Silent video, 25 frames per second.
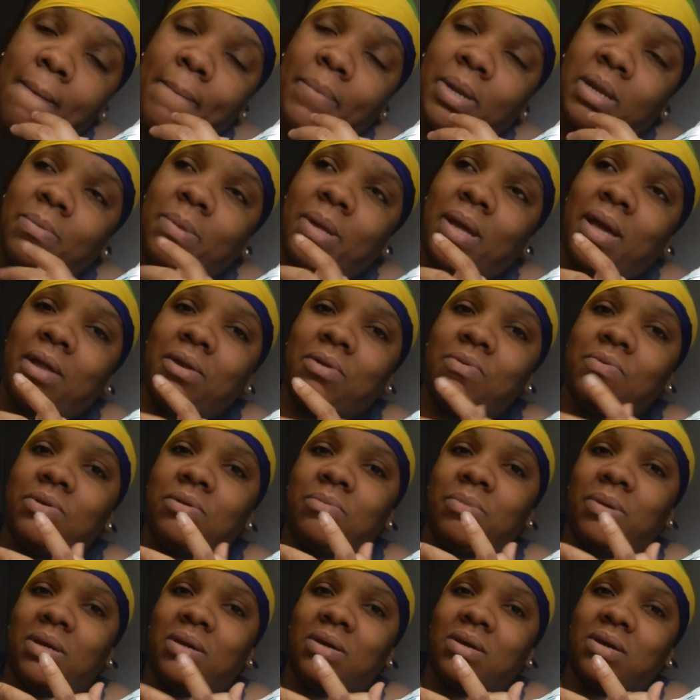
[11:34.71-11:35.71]
but I'm like, I don't
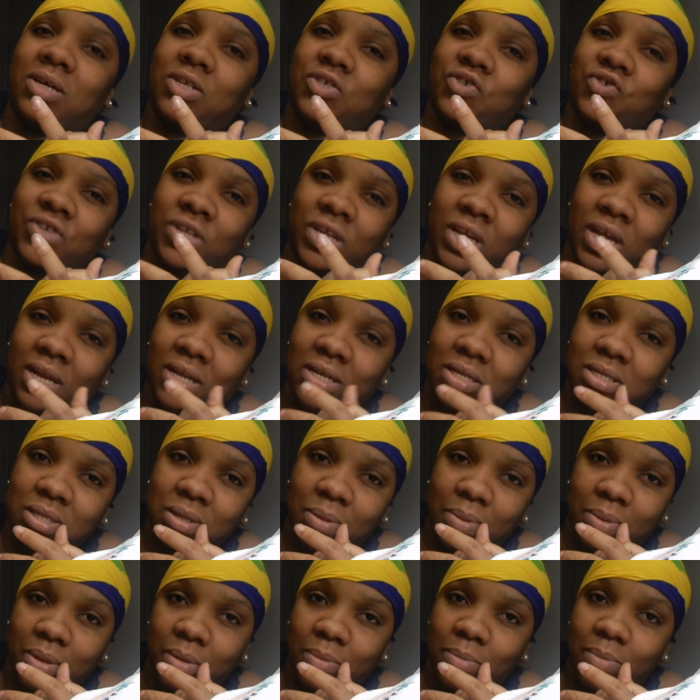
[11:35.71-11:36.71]
want to be one hundred eighty
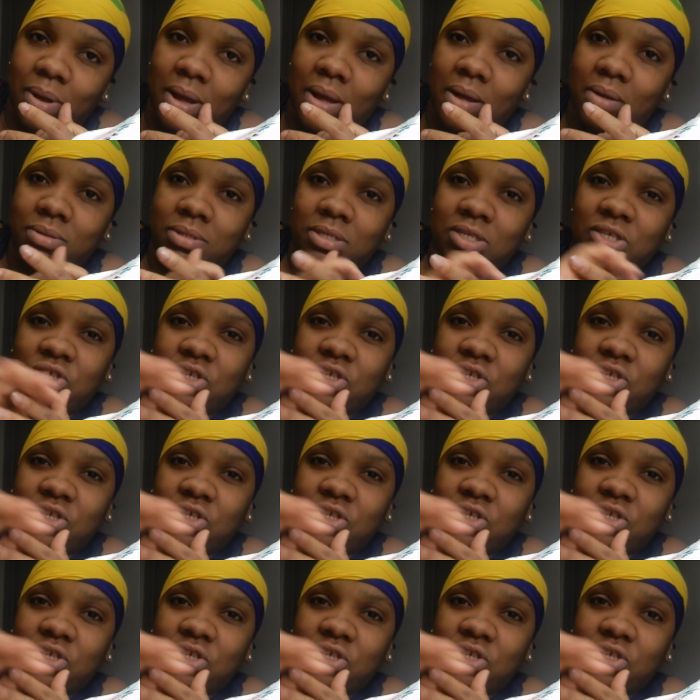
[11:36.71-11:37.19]
something pounds.